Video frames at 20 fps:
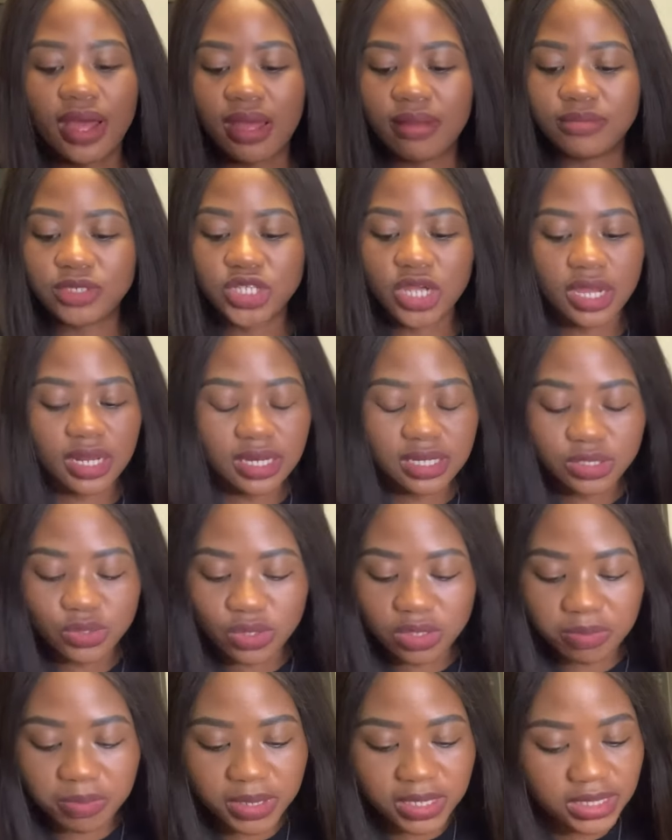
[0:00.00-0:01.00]
Chocolates
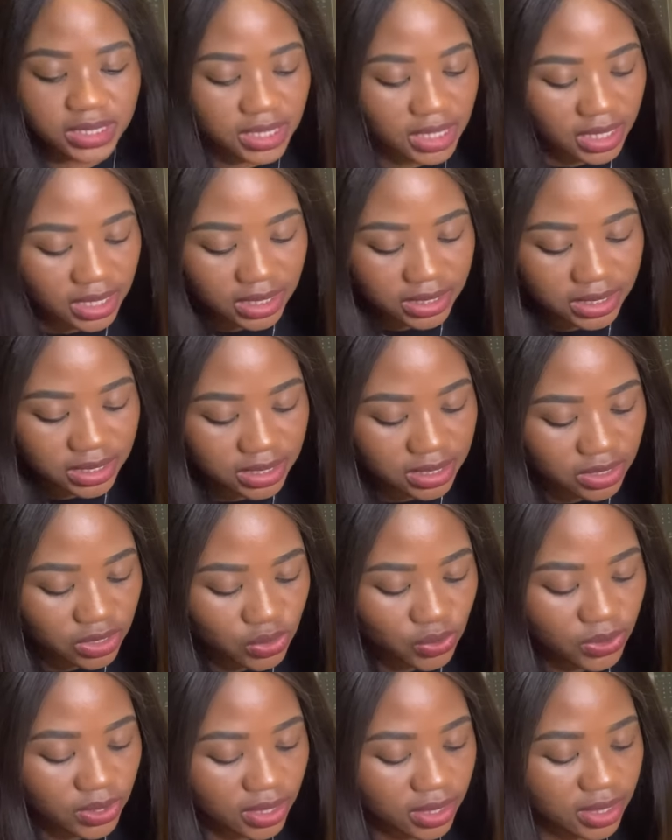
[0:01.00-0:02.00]
with biscuits
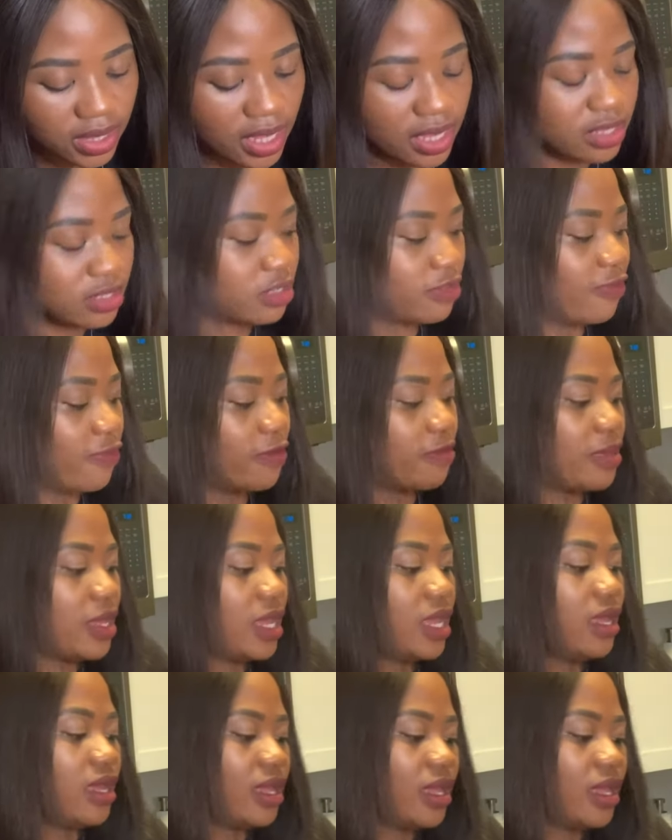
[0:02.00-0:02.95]
do the things for me.